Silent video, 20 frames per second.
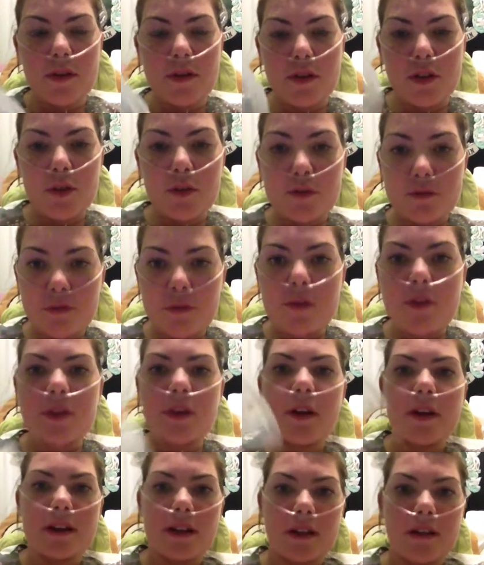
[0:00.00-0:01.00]
do a full
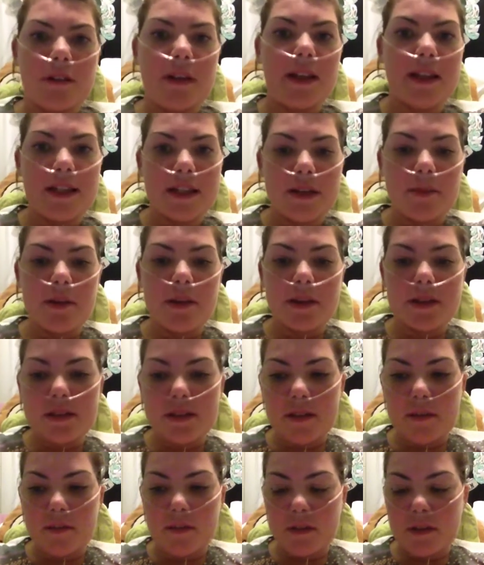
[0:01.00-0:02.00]
cycle of AD,
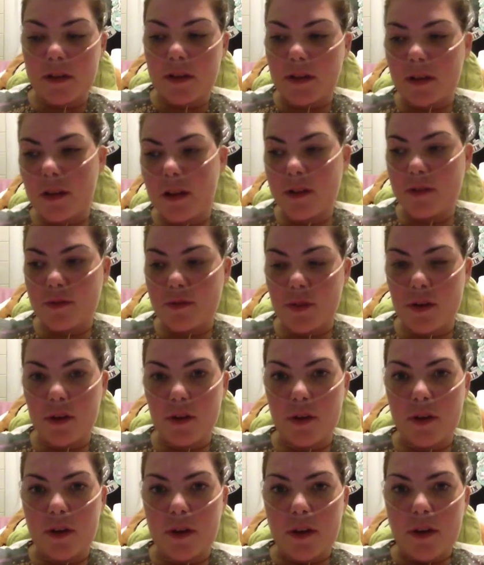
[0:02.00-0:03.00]
because the last few